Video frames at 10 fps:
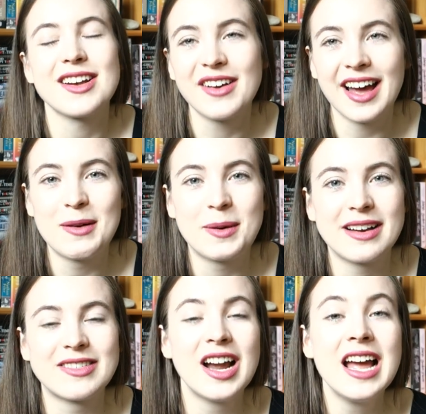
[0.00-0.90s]
okay,
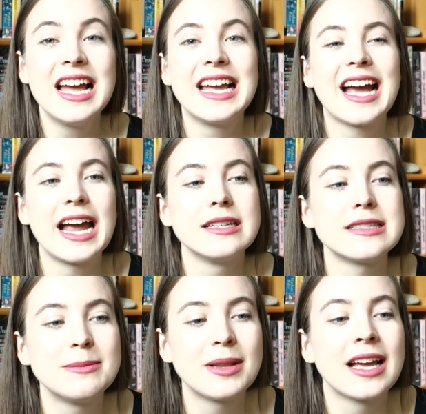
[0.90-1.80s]
whatever. It kind of
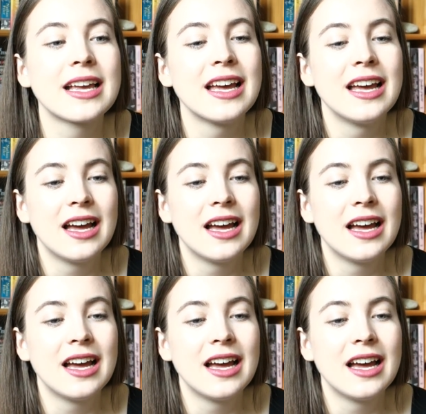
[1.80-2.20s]
seemed like